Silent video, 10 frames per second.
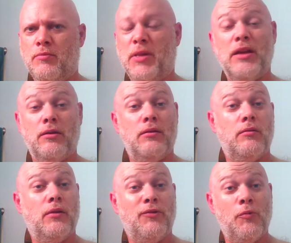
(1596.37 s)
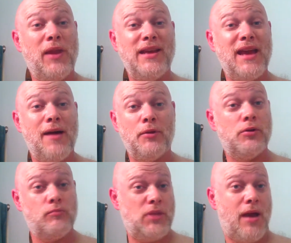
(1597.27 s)
But if you play
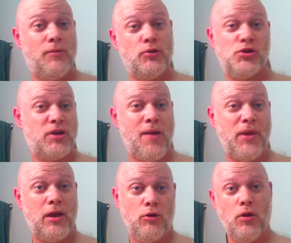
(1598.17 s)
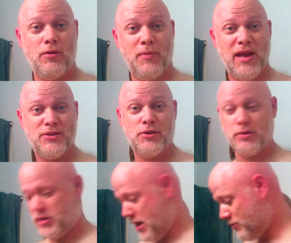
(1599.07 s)
Diablo, Diablo should not be your Lord and Master.
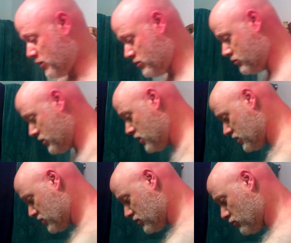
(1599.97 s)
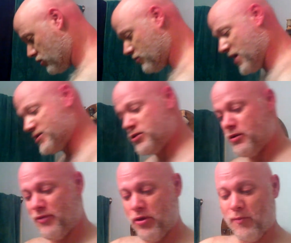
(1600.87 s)
Diablo is the Lord and
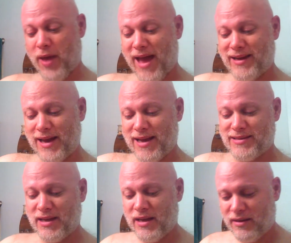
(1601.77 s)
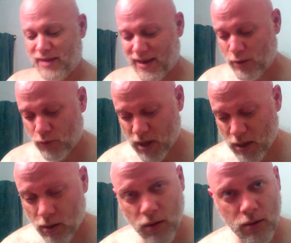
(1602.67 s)
Master of all the bad guys that you
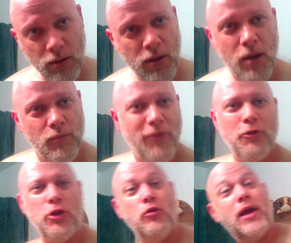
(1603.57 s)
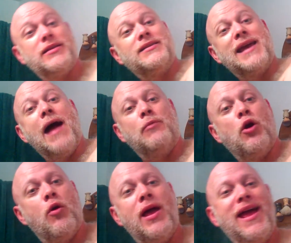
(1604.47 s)
kill before you get to
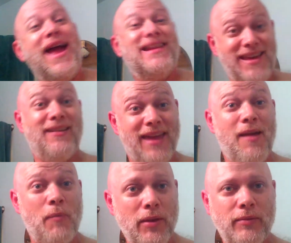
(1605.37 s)
Diablo and kill him.